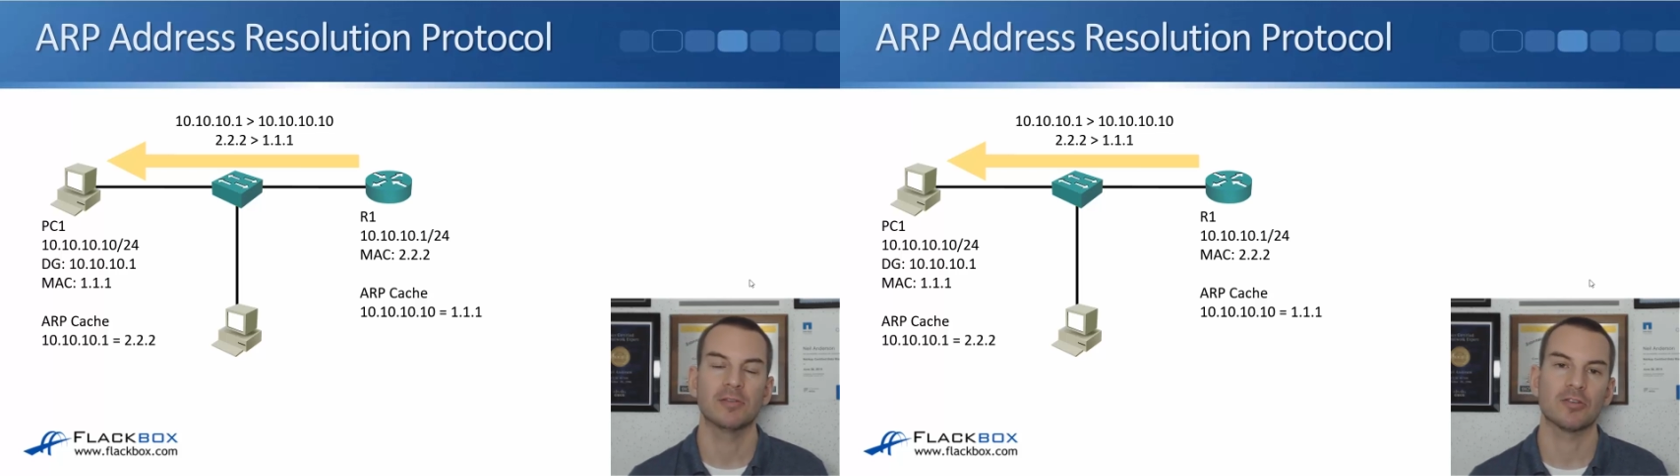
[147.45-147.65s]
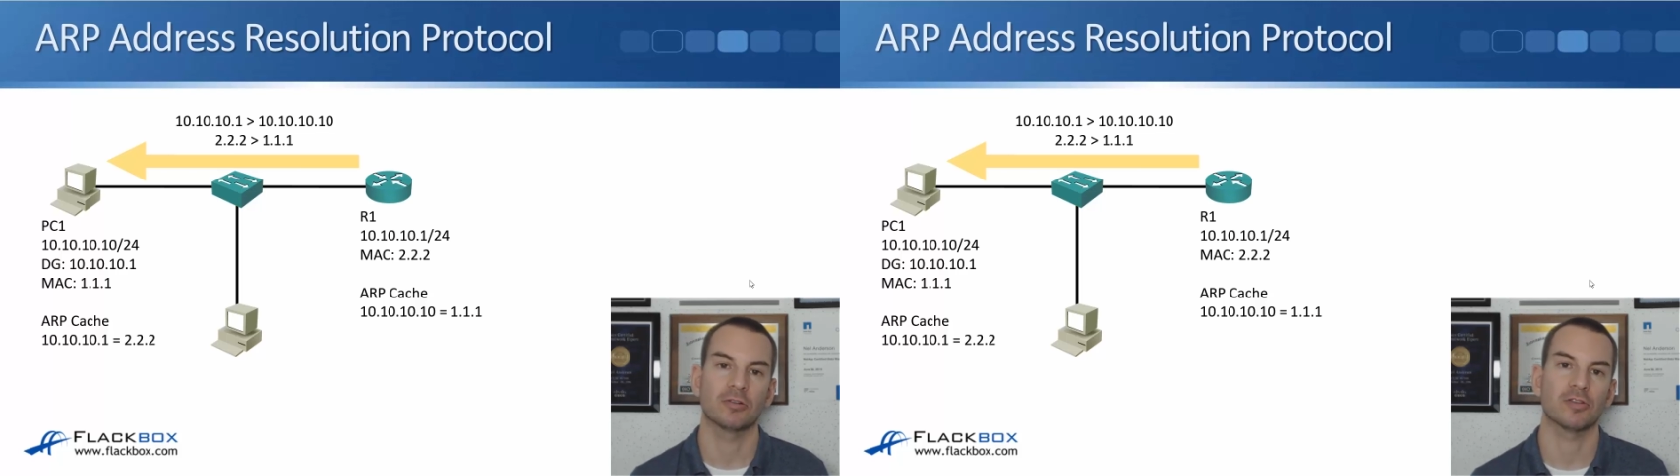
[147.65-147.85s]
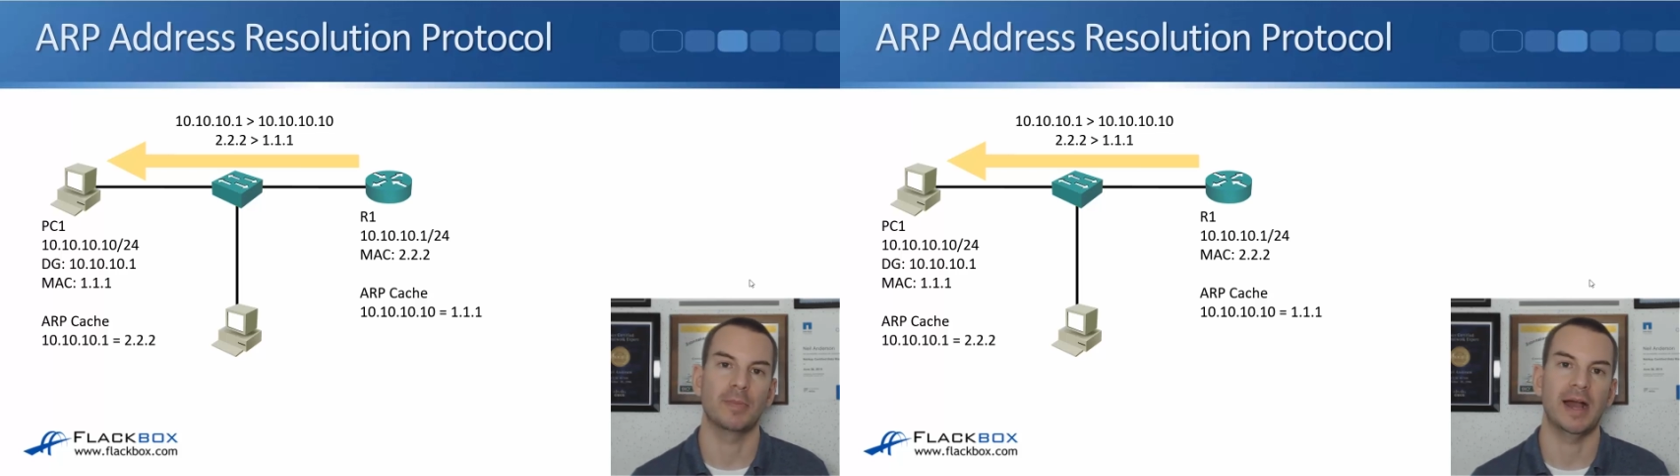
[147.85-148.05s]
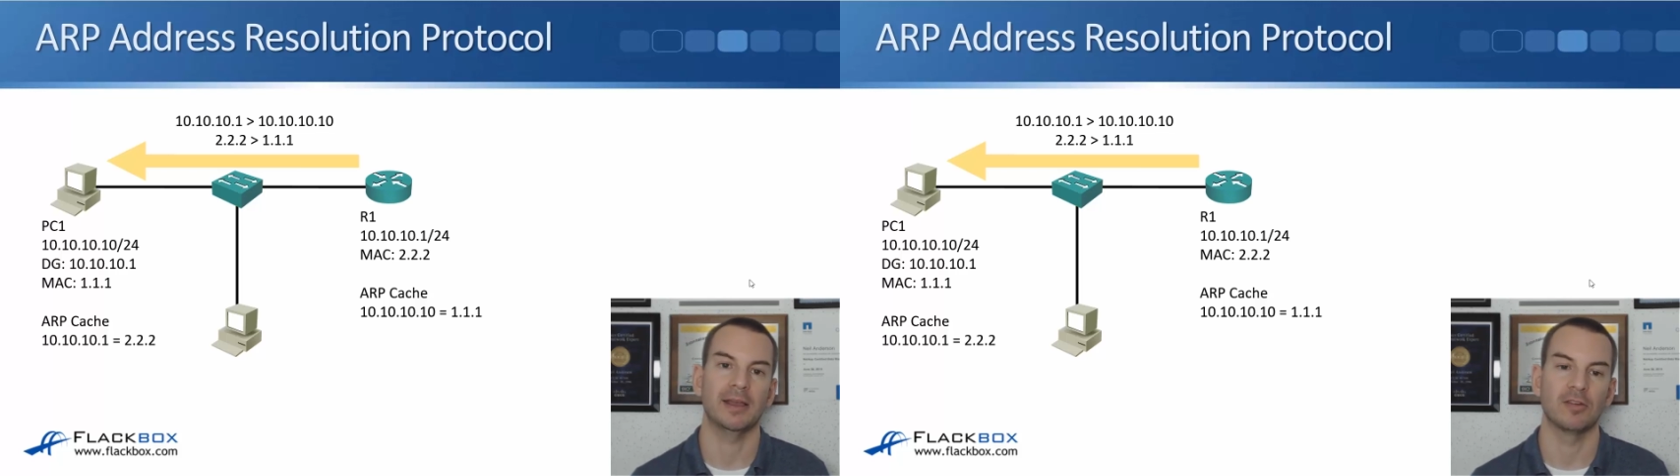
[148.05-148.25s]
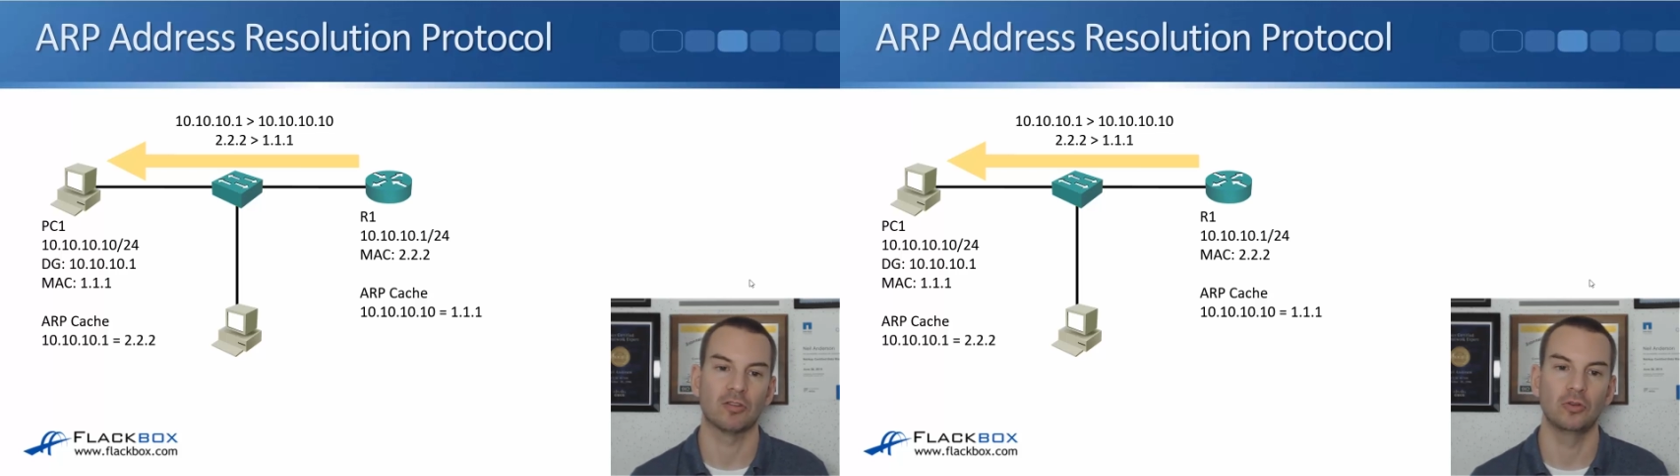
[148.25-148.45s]
Source
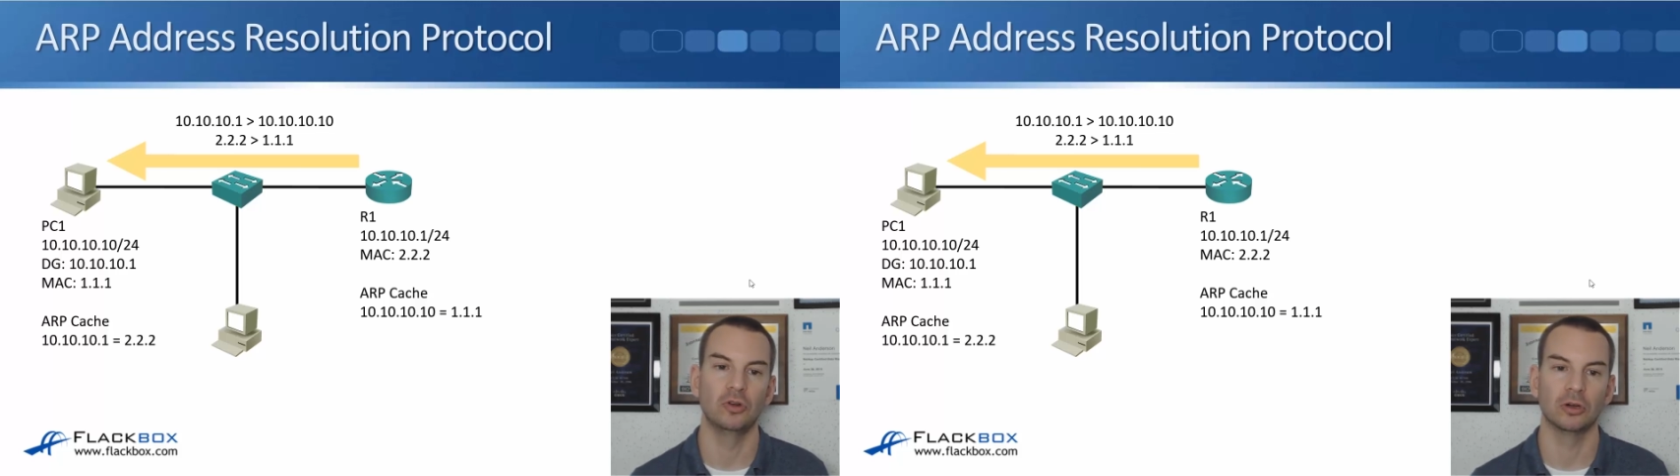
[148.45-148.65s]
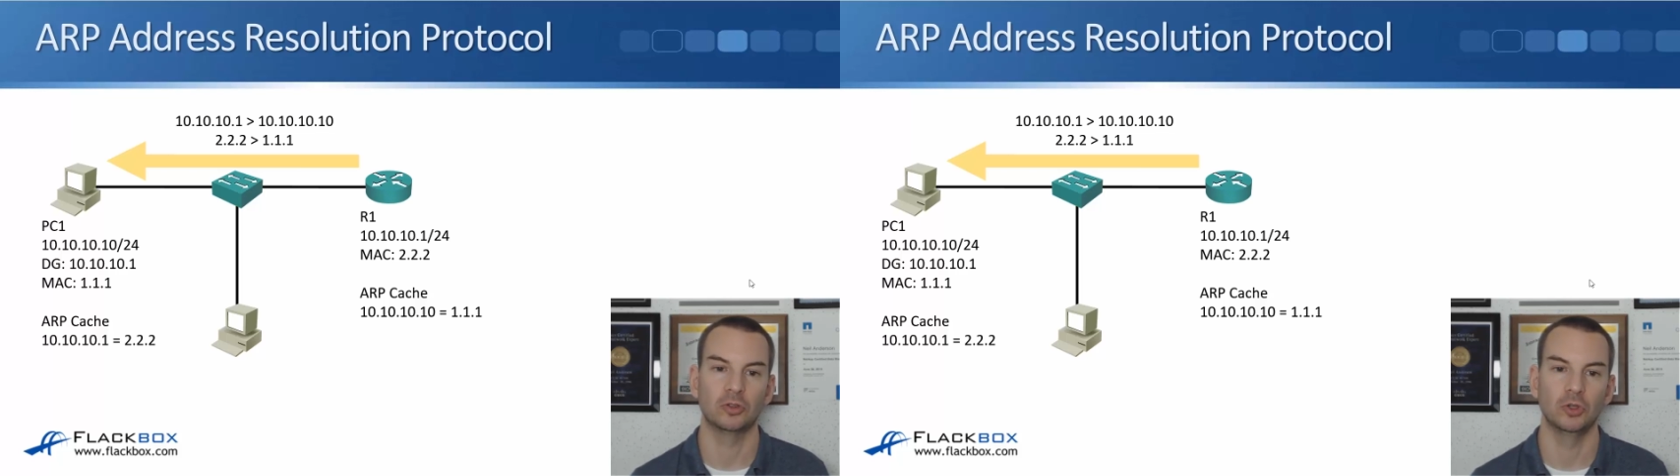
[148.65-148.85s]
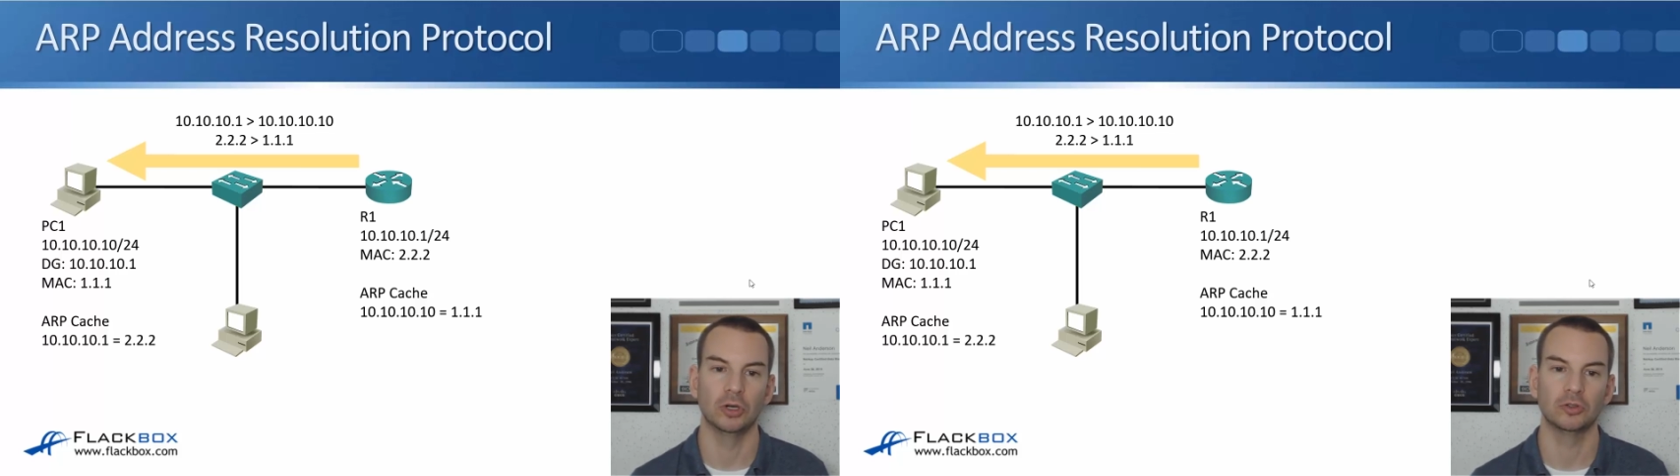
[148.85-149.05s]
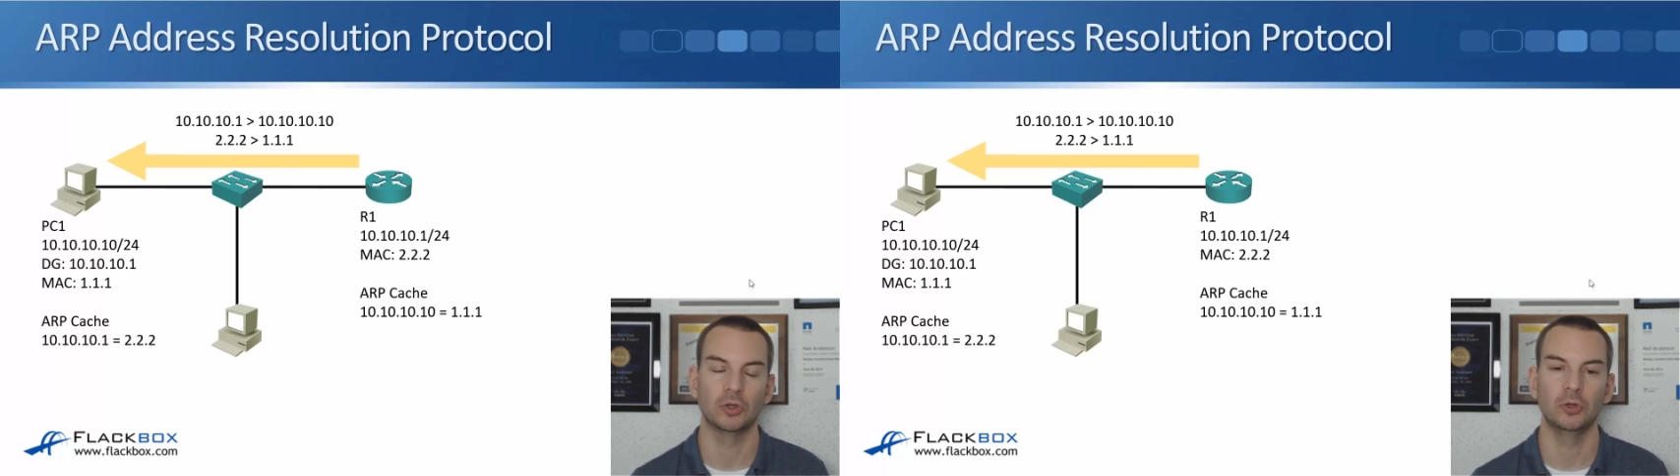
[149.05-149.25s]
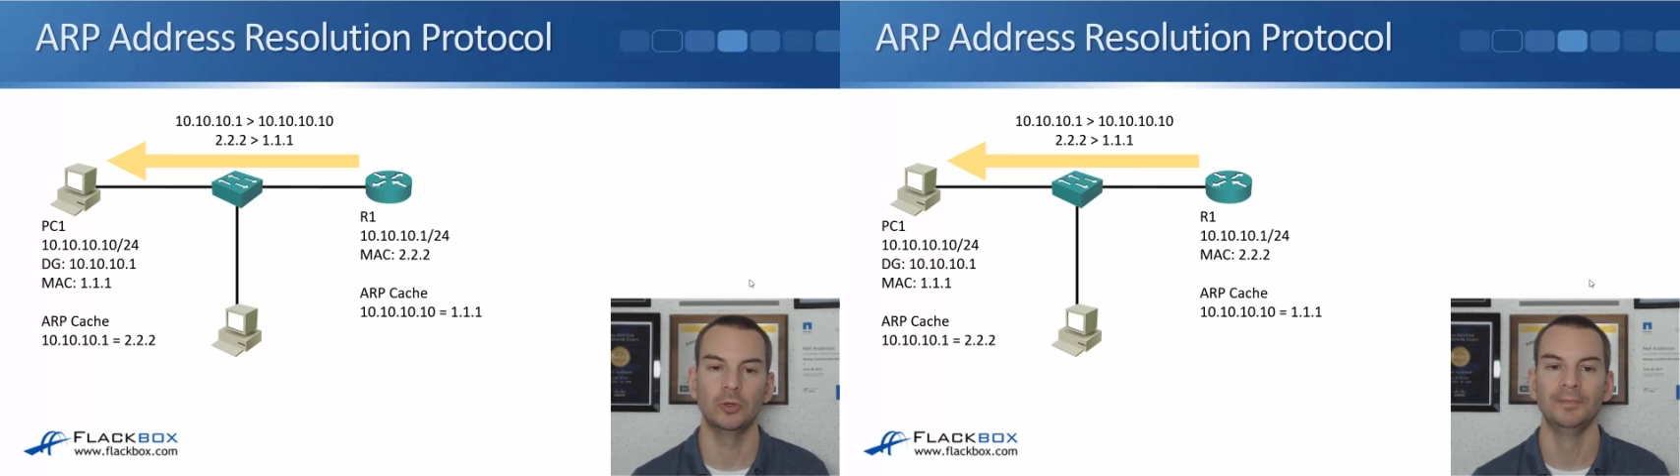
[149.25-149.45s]
MAC is
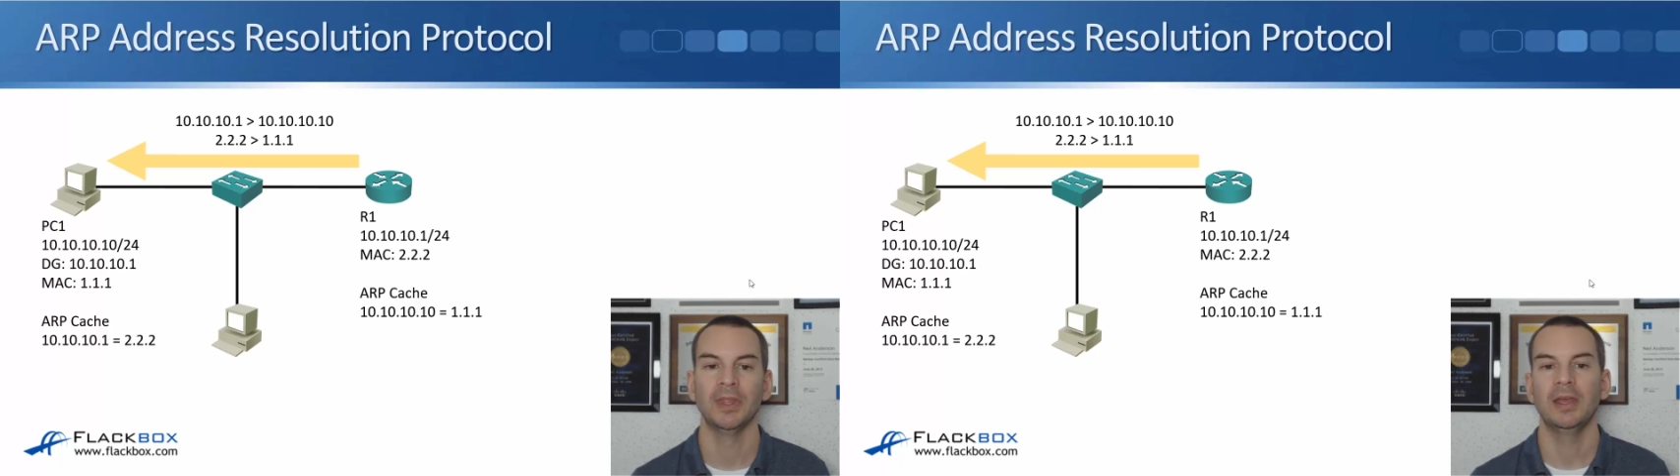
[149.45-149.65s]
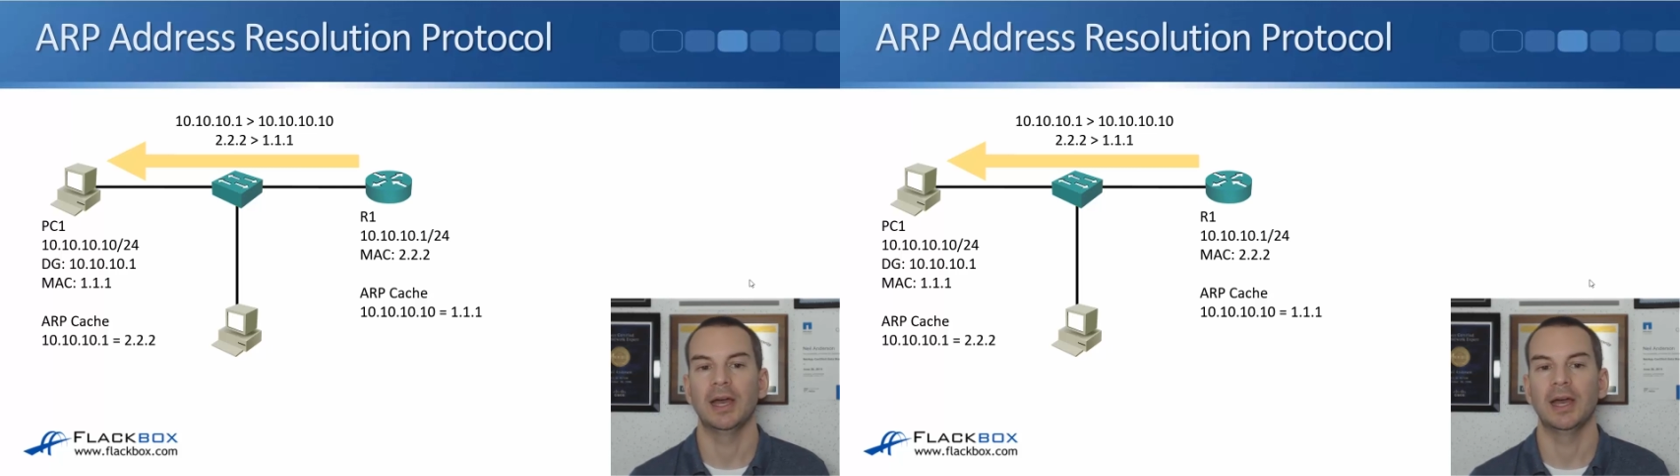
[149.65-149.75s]
2.2.2,